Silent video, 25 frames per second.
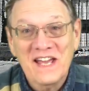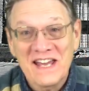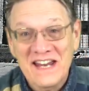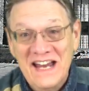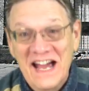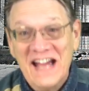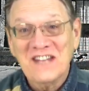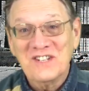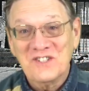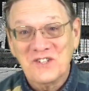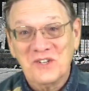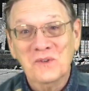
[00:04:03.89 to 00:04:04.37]
And
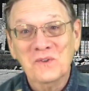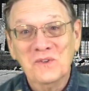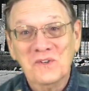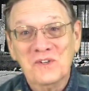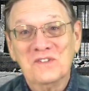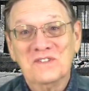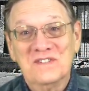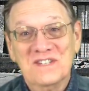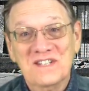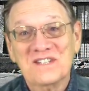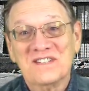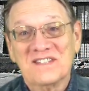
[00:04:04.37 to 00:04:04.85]
I
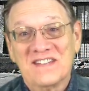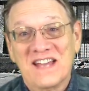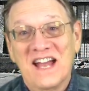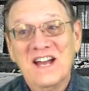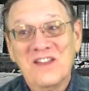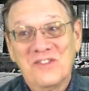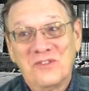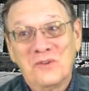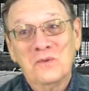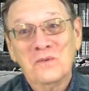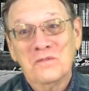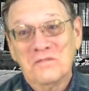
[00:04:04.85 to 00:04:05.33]
tutored this
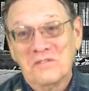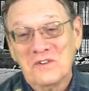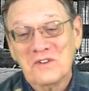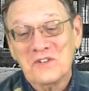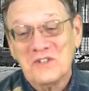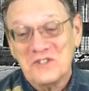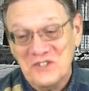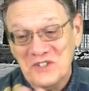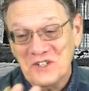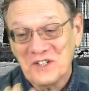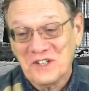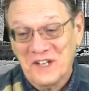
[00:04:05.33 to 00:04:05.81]
guy through
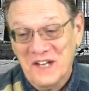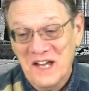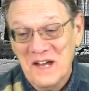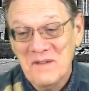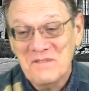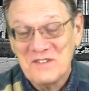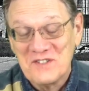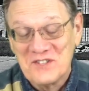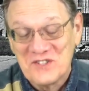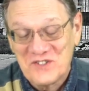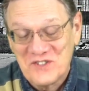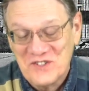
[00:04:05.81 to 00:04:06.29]
first year
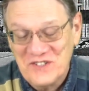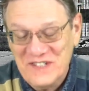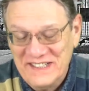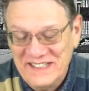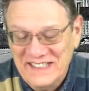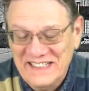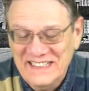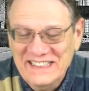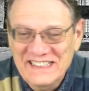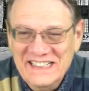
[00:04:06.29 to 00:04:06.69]
chemistry.